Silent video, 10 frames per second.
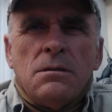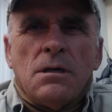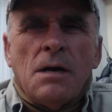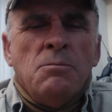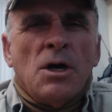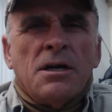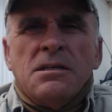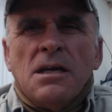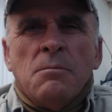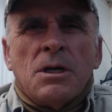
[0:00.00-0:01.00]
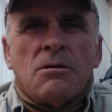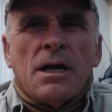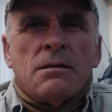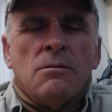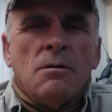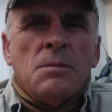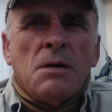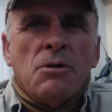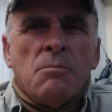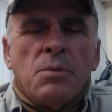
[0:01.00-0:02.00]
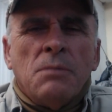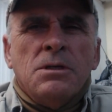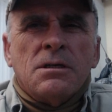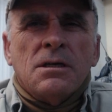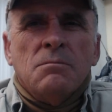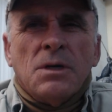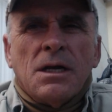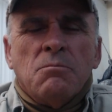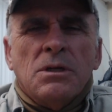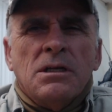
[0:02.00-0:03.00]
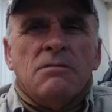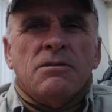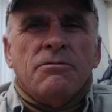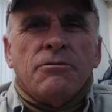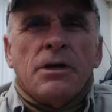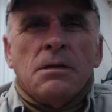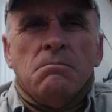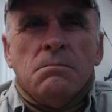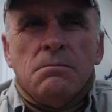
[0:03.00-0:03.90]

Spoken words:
I'm not a Democrat nor am I a Republican, but I believe in freedom.